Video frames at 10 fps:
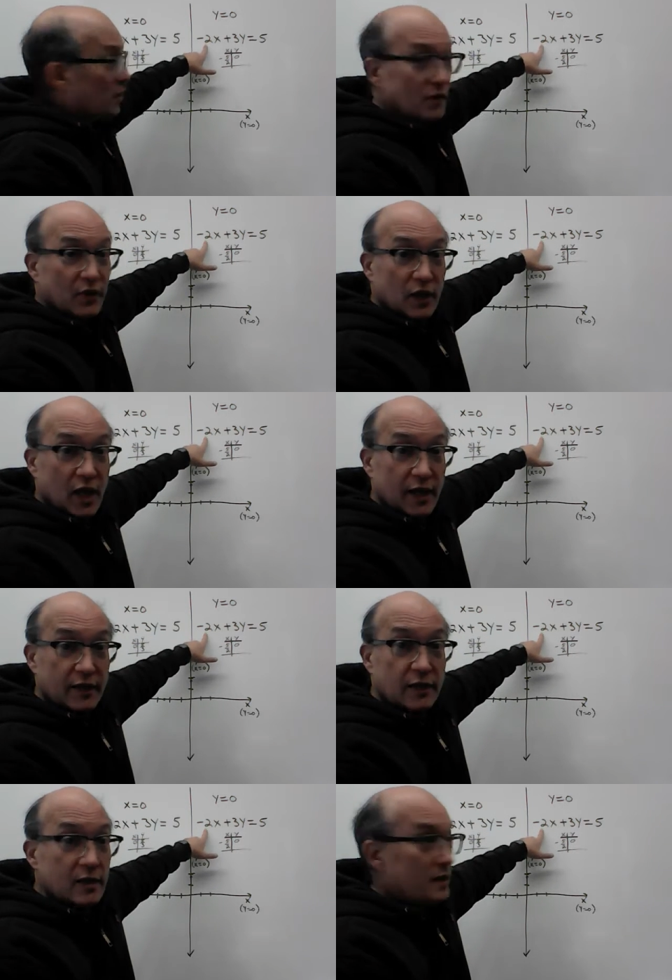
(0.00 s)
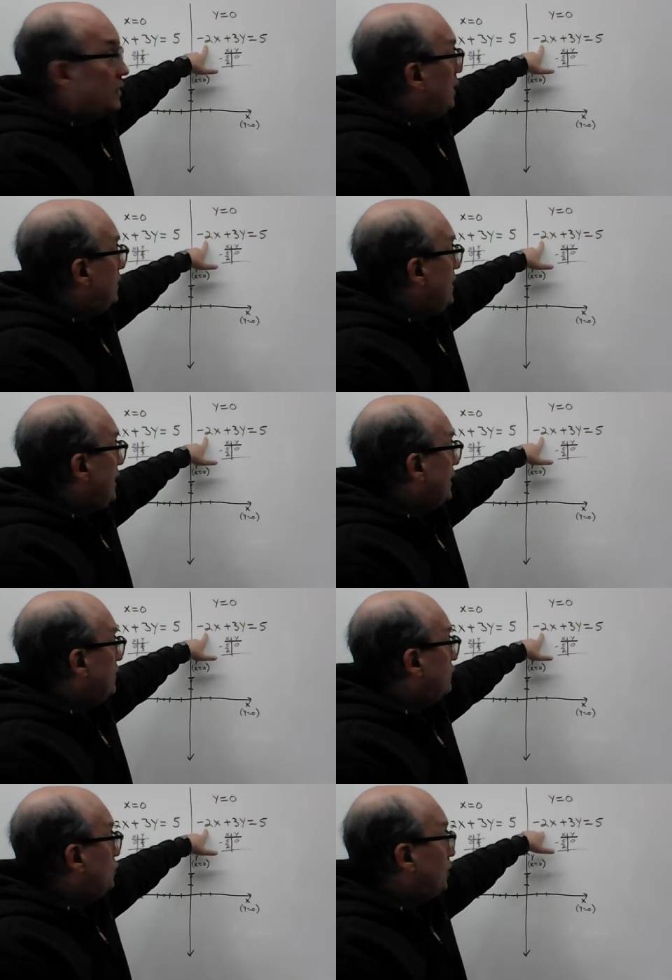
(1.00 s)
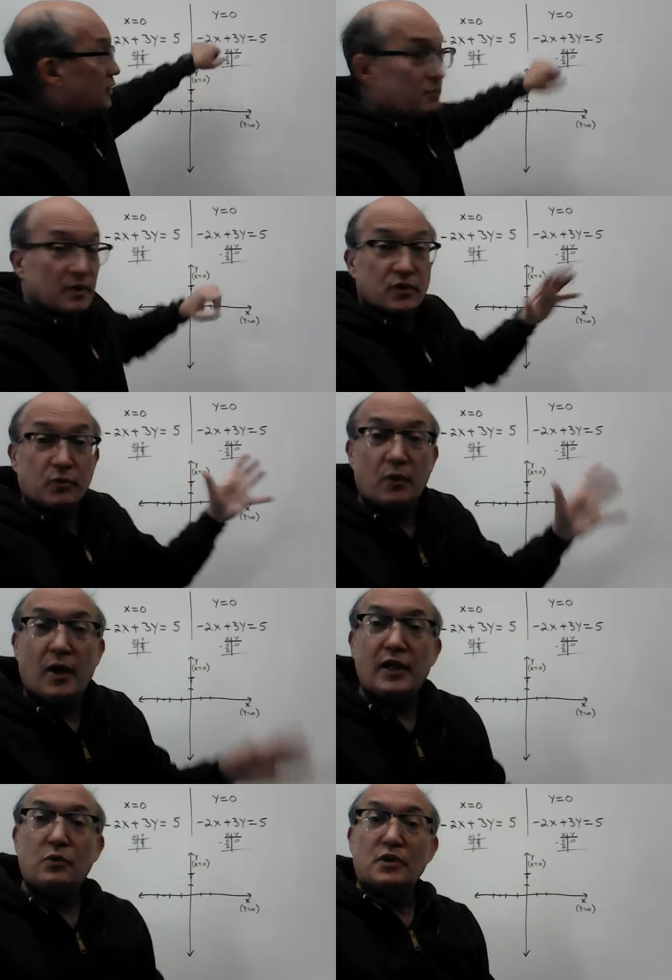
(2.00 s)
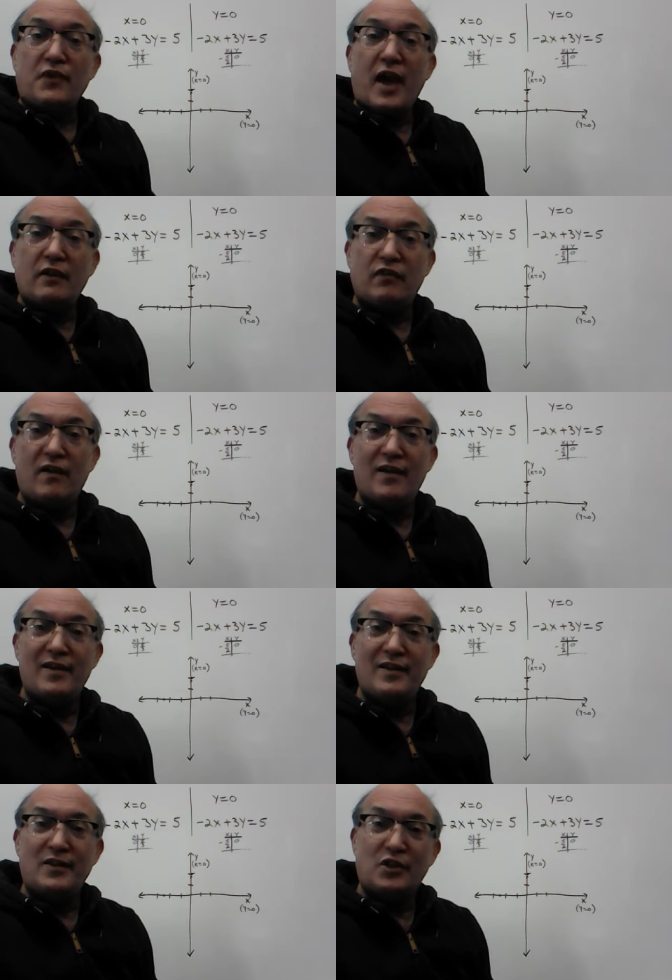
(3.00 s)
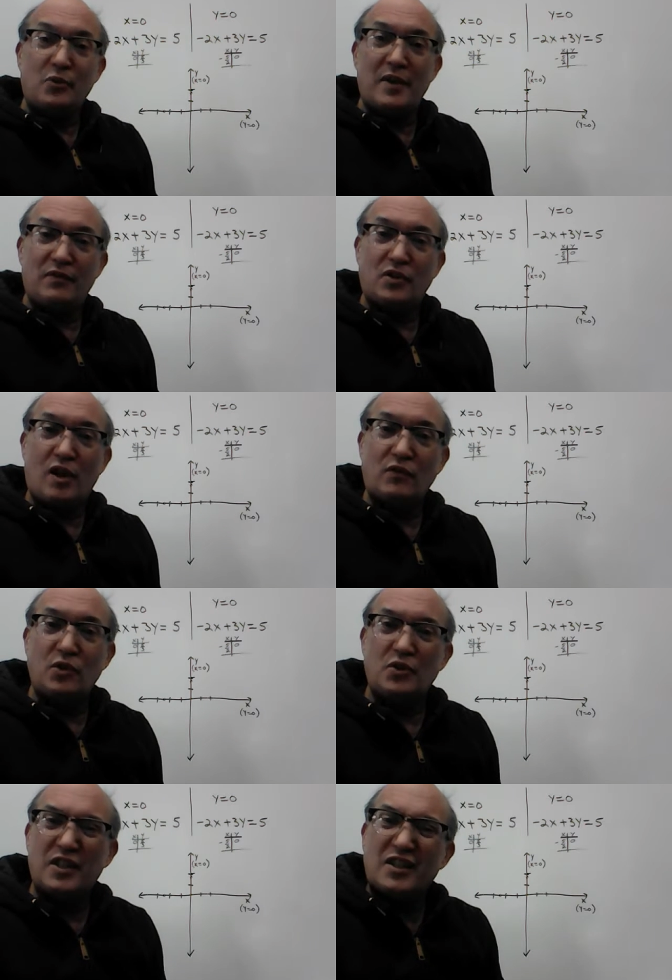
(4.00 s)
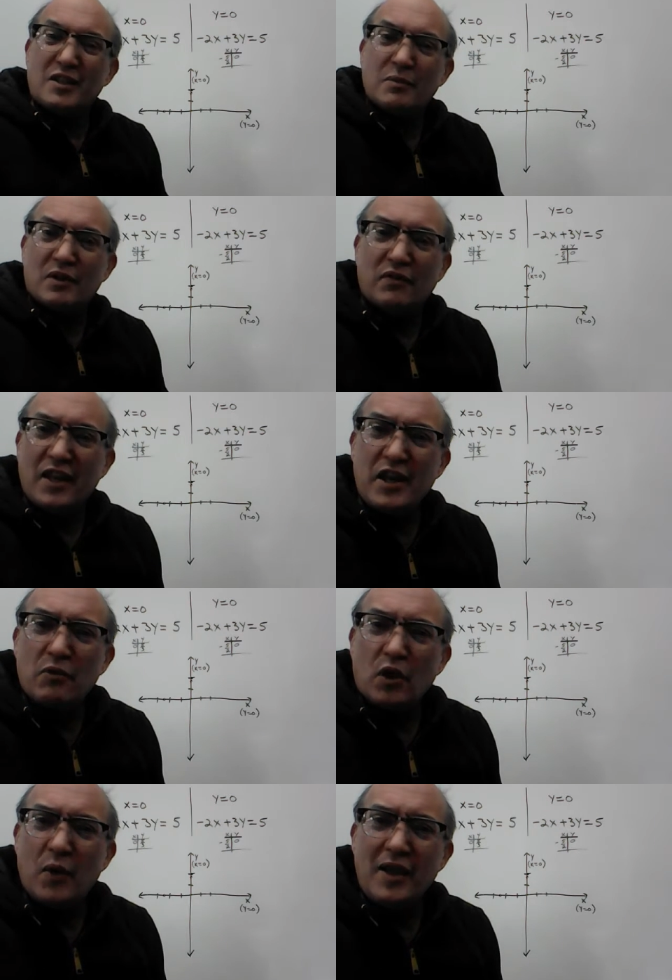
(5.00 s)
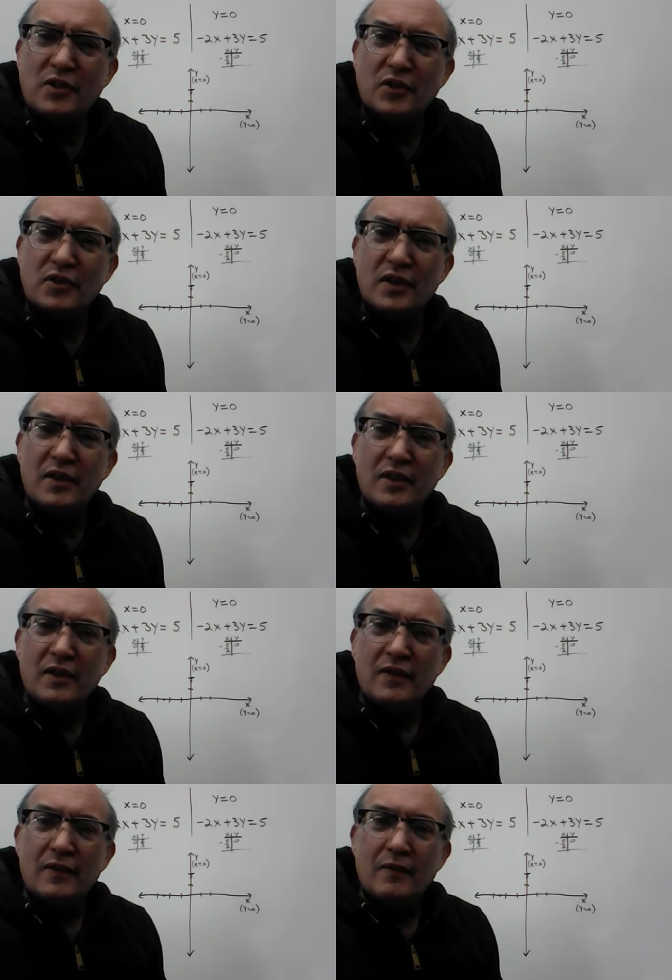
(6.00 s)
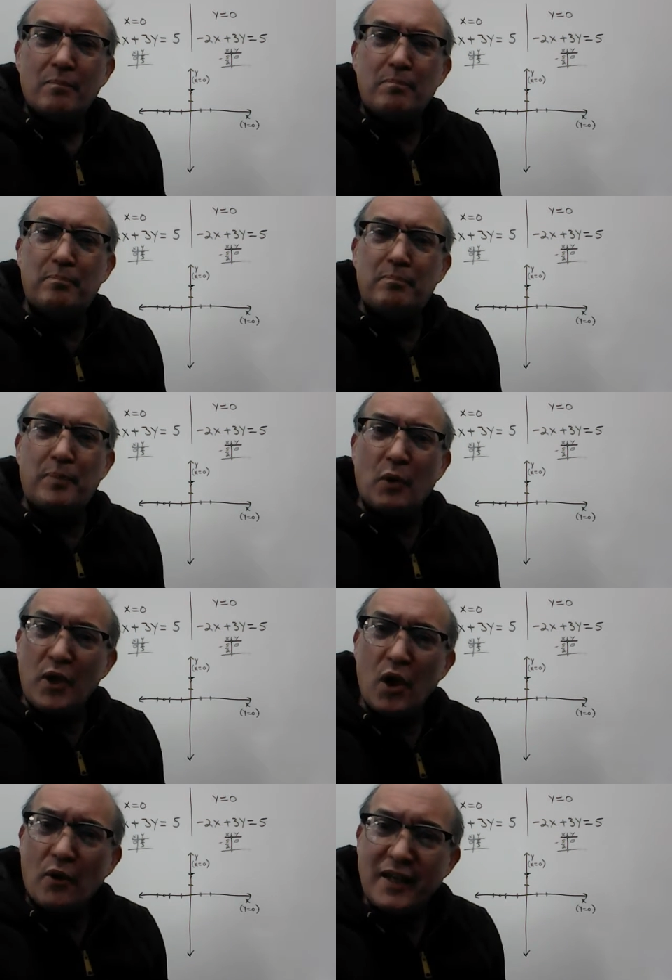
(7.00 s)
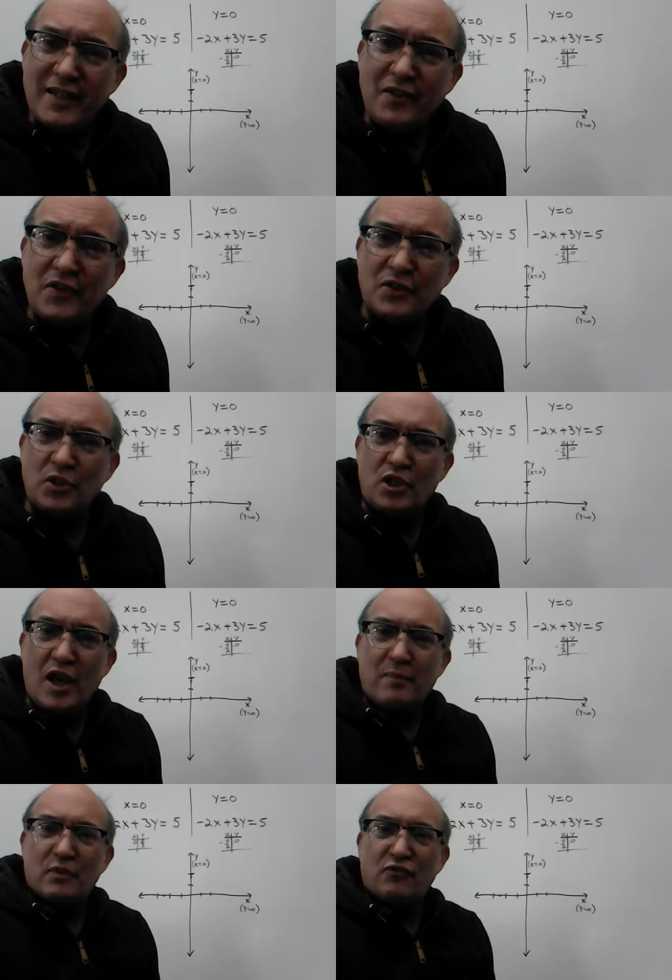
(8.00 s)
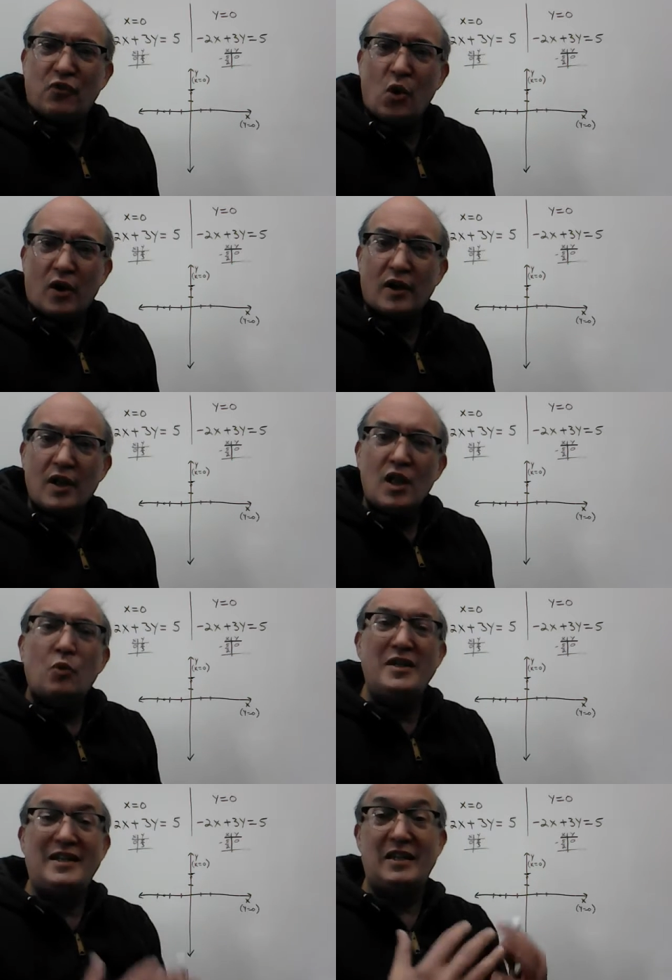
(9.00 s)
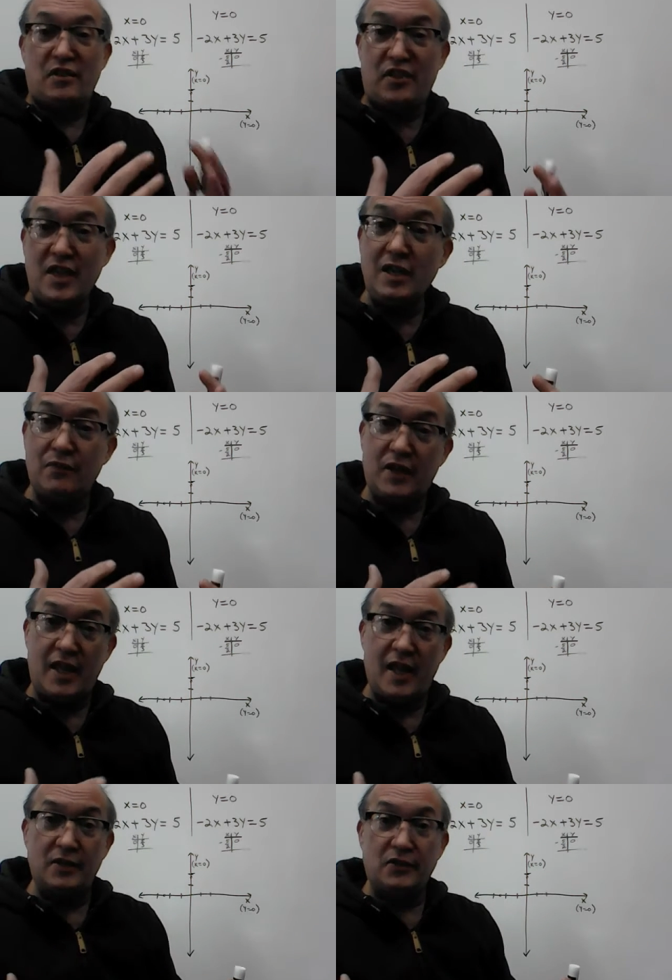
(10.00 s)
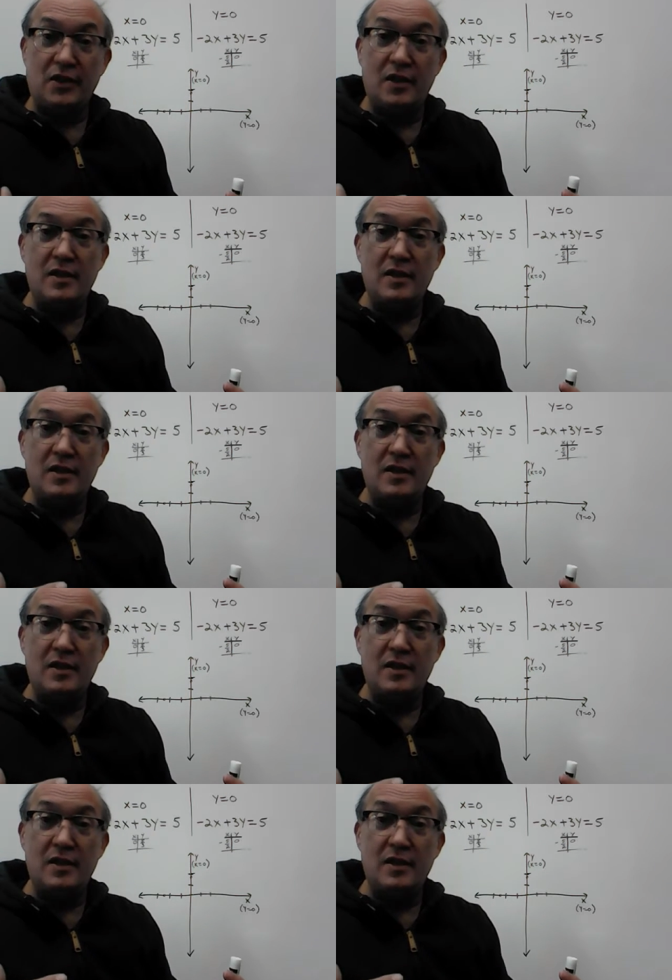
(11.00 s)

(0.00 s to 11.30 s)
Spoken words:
on the line negative 2x plus 3y equals 5. So we have solved two systems of linear equations. But we already did this in Chapter 4. We didn't think of it as